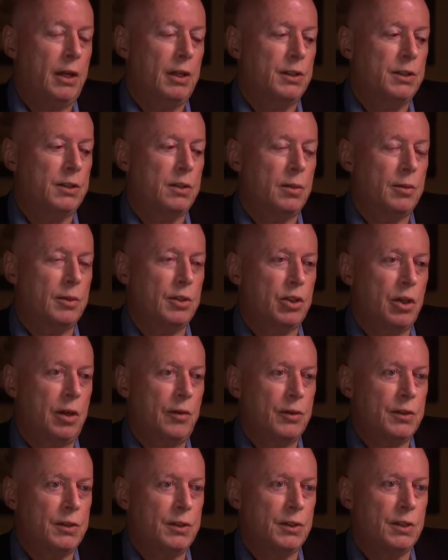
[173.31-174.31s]
As Thomas
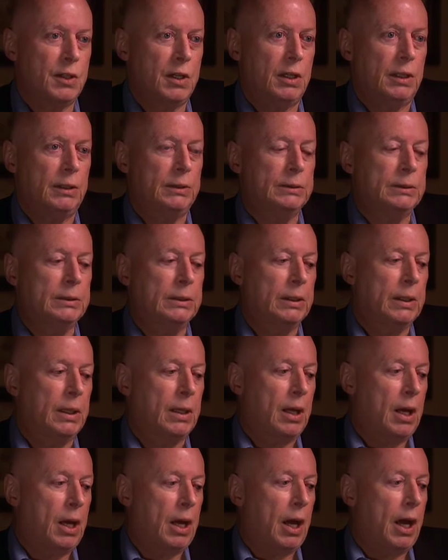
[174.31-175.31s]
Jefferson said,
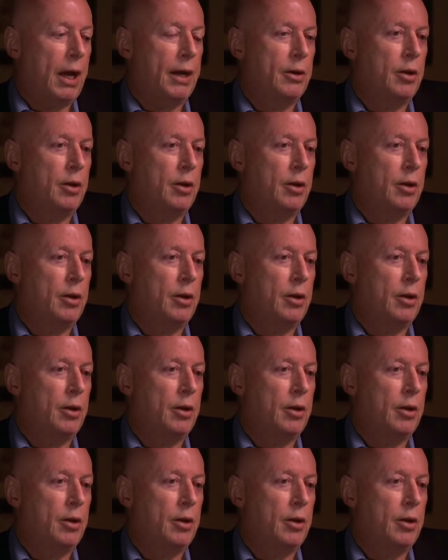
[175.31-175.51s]
I